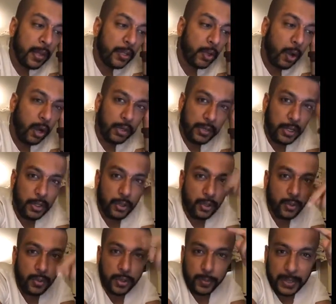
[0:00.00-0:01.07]
So all you need to
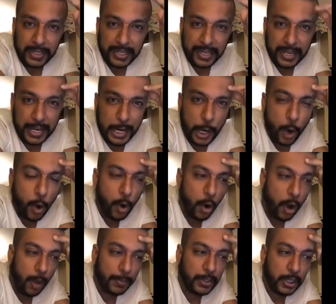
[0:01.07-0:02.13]
do is basically
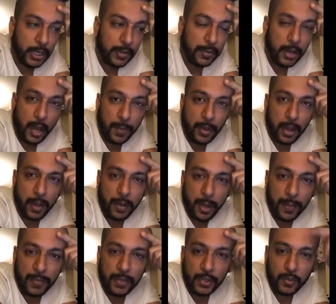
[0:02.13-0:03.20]
go opt-in.
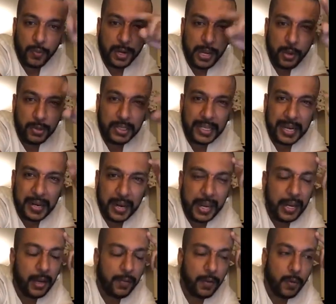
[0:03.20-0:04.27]
Above this video is the
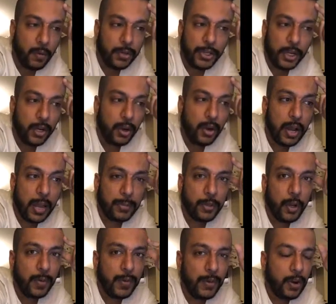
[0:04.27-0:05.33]
link. If you're watching it on
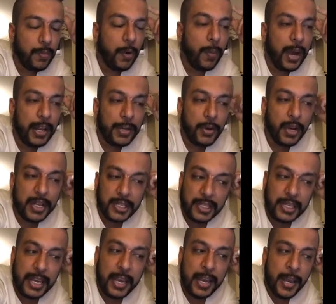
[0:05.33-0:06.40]
laptop, even on mobile, you can
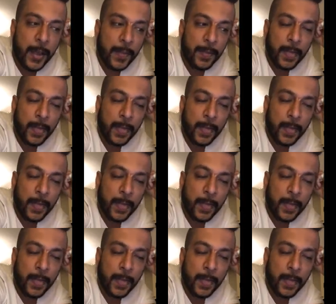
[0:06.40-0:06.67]
see.